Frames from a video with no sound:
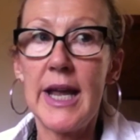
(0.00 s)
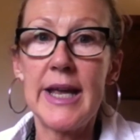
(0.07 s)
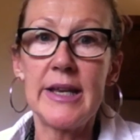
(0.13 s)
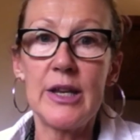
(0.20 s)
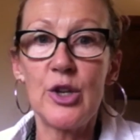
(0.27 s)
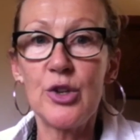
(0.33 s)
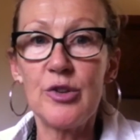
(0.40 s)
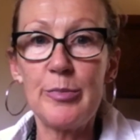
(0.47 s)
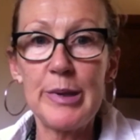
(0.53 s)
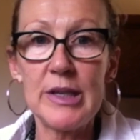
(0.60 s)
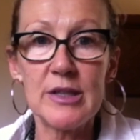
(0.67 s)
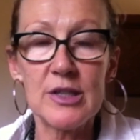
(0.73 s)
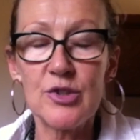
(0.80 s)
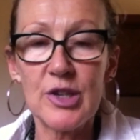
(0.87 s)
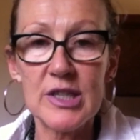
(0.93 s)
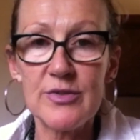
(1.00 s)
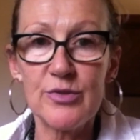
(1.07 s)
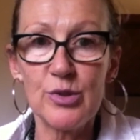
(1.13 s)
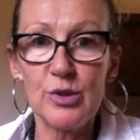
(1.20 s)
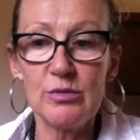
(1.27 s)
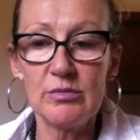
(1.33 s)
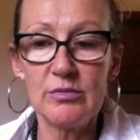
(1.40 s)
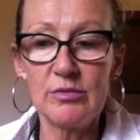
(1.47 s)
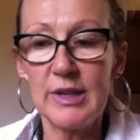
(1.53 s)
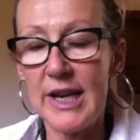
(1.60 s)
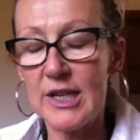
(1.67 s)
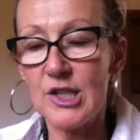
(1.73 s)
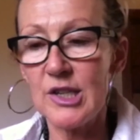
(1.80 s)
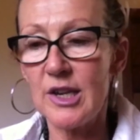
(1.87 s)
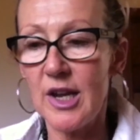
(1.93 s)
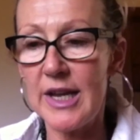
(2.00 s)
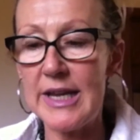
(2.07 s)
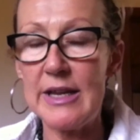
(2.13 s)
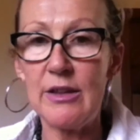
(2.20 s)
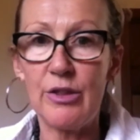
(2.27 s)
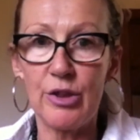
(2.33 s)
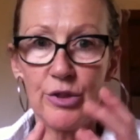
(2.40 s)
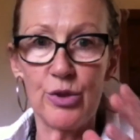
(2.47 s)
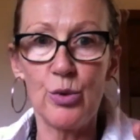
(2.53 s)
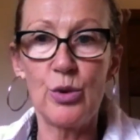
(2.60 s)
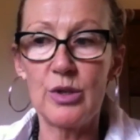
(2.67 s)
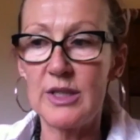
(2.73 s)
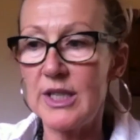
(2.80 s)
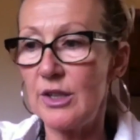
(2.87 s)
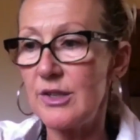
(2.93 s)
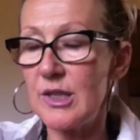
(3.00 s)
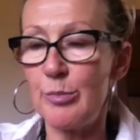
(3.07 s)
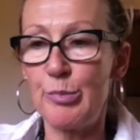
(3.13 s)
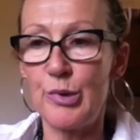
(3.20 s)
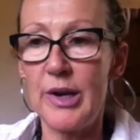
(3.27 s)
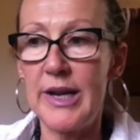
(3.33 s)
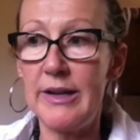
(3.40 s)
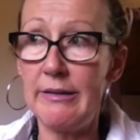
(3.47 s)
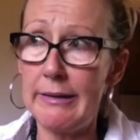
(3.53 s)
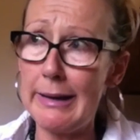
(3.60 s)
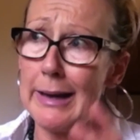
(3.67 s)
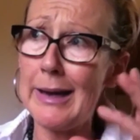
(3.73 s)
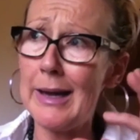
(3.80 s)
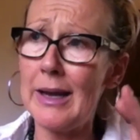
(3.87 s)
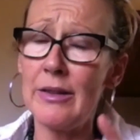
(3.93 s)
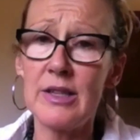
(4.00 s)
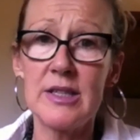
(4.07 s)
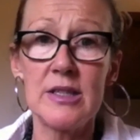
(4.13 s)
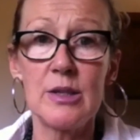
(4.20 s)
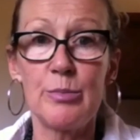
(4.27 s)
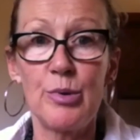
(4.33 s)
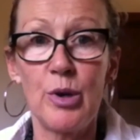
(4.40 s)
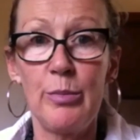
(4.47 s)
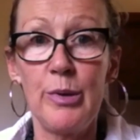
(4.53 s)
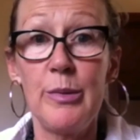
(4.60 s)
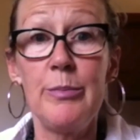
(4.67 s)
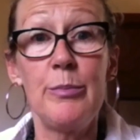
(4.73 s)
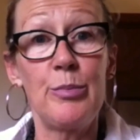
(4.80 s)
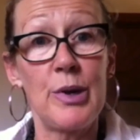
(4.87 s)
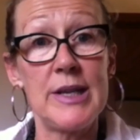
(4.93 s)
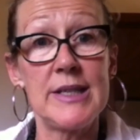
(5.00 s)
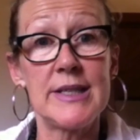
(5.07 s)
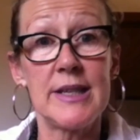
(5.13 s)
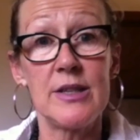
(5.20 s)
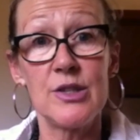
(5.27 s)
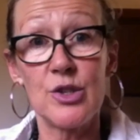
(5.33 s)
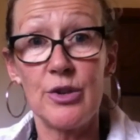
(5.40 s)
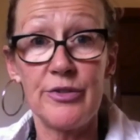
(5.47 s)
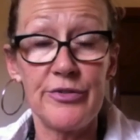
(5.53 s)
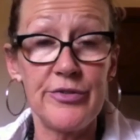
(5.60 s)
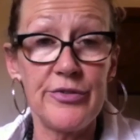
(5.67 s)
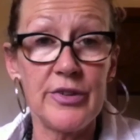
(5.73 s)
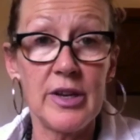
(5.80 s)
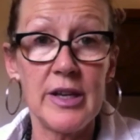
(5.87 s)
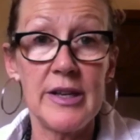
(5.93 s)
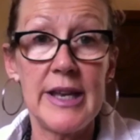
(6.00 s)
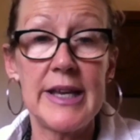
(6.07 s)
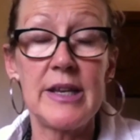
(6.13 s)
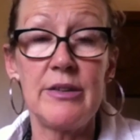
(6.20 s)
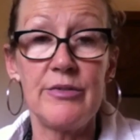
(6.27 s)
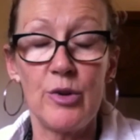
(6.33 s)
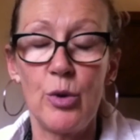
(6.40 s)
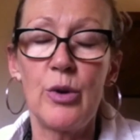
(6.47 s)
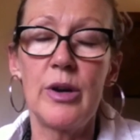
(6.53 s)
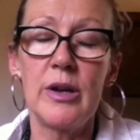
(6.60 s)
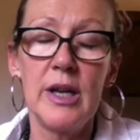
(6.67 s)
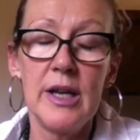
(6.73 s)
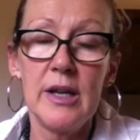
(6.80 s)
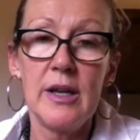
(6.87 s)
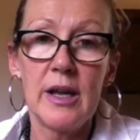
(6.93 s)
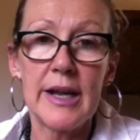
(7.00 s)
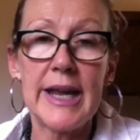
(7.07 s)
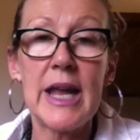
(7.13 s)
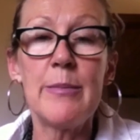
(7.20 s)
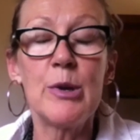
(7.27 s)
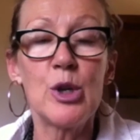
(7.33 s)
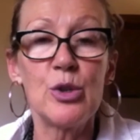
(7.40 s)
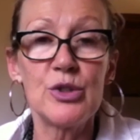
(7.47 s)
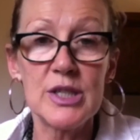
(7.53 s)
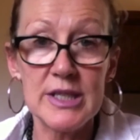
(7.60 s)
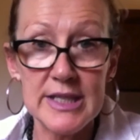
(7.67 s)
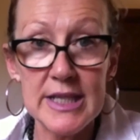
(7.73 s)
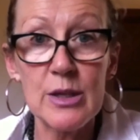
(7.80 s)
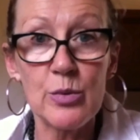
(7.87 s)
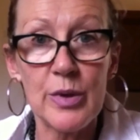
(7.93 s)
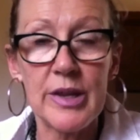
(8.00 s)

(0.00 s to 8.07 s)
and it could have been a stressful reaction, i.e. the thought tells the brain, this is a problem, brain sends off a negative or a chemical to deal